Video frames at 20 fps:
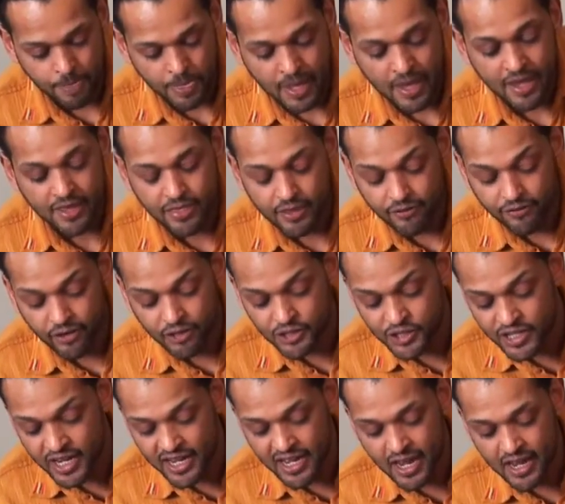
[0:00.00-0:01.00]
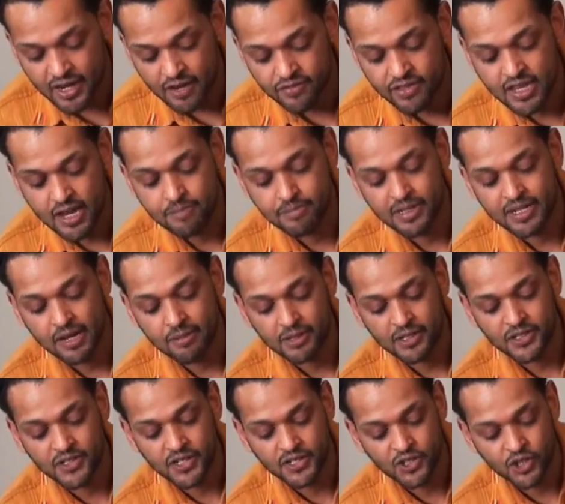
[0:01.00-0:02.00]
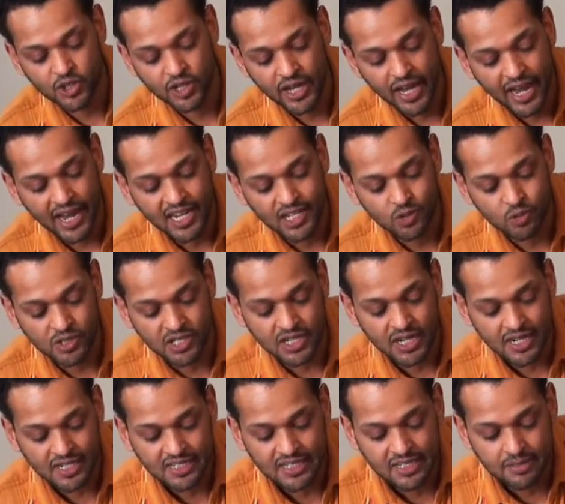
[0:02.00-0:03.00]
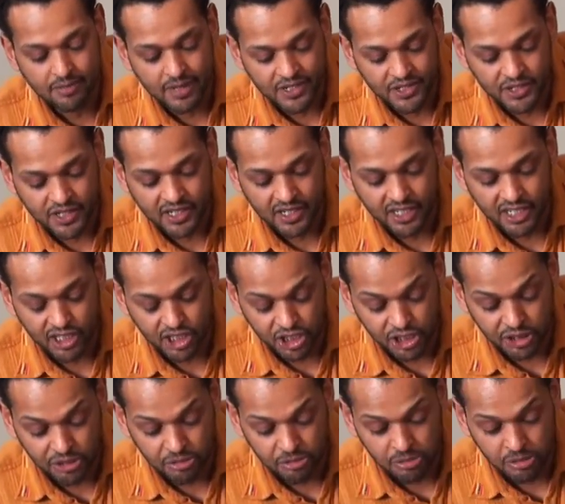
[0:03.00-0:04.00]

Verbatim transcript: In the first decade of the epidemic's history, AIDS was not a domestic issue.